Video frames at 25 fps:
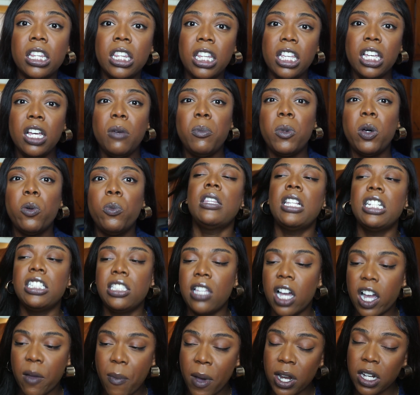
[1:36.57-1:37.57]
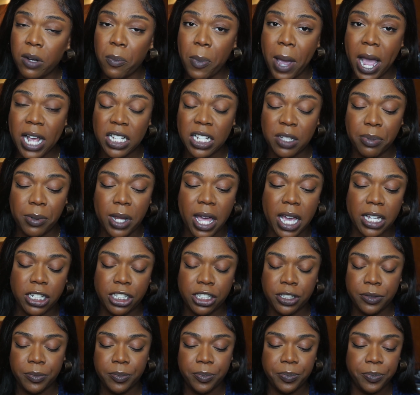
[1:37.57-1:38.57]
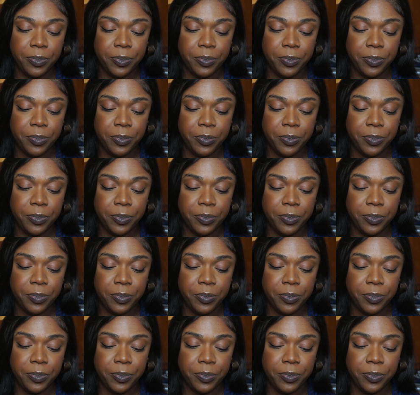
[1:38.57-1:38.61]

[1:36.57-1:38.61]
them. Let's talk about the backsplash.